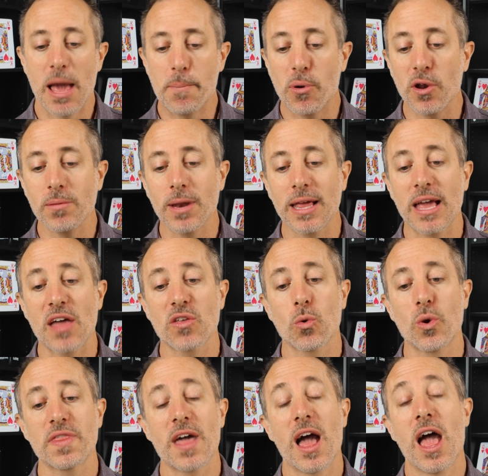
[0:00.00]
and putting them together
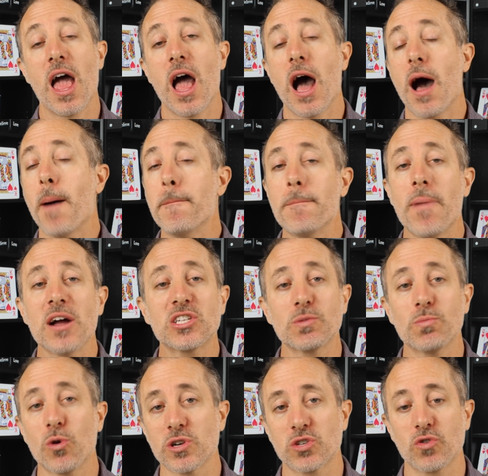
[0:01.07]
with a much
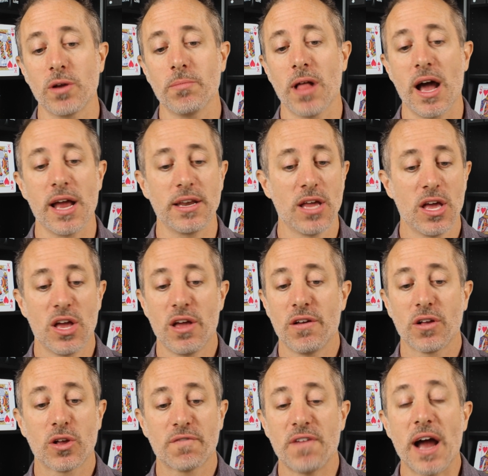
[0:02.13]
more streamlined,
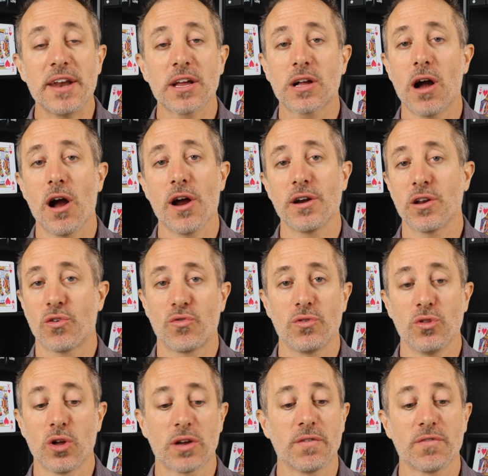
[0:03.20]
find a card,
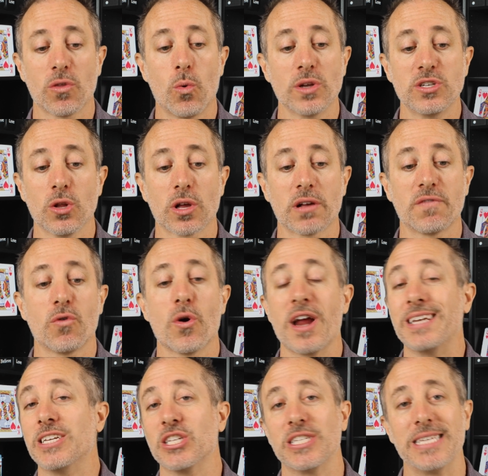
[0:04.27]
look for the ones you're looking for,
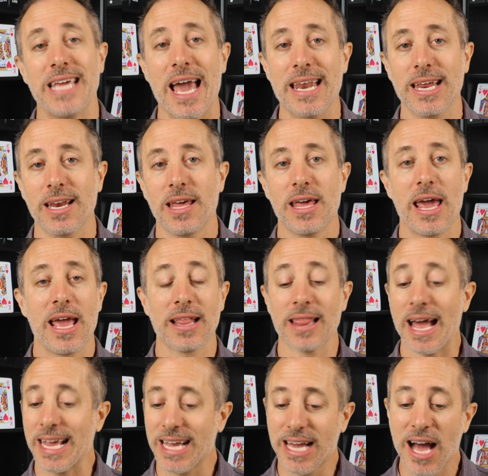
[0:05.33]
and just get it. It
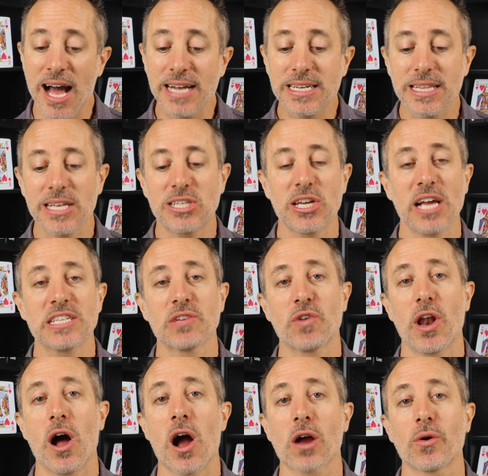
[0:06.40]
like cut to the chase of
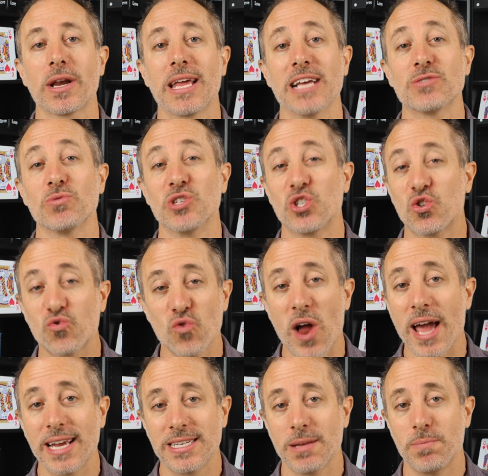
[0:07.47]
what Awkward Guests was
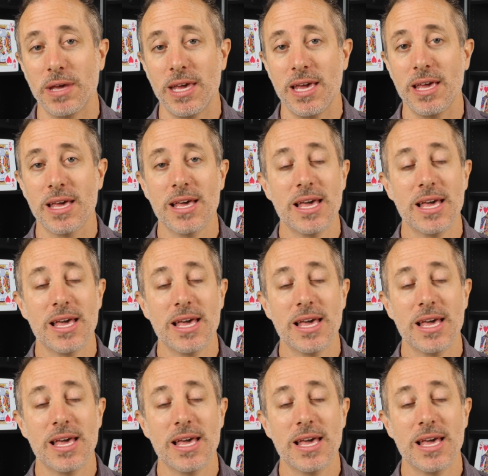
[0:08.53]
trying to be.